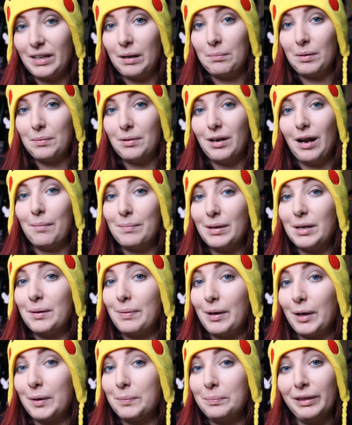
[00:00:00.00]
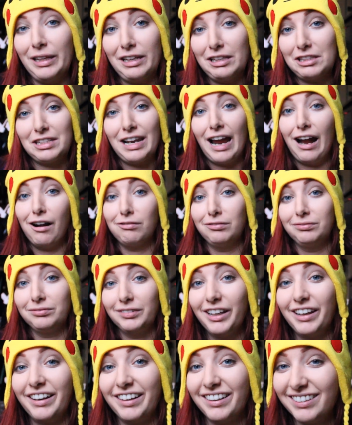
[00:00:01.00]
I'm in a better place now.
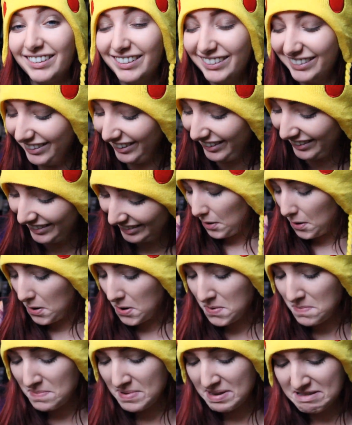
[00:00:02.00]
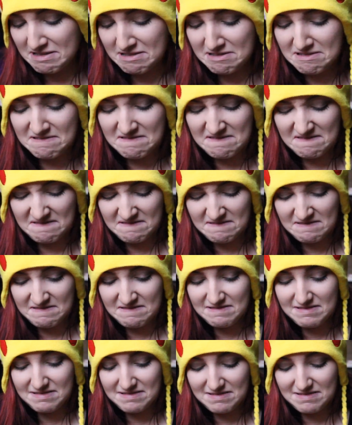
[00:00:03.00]
Oh my goodness!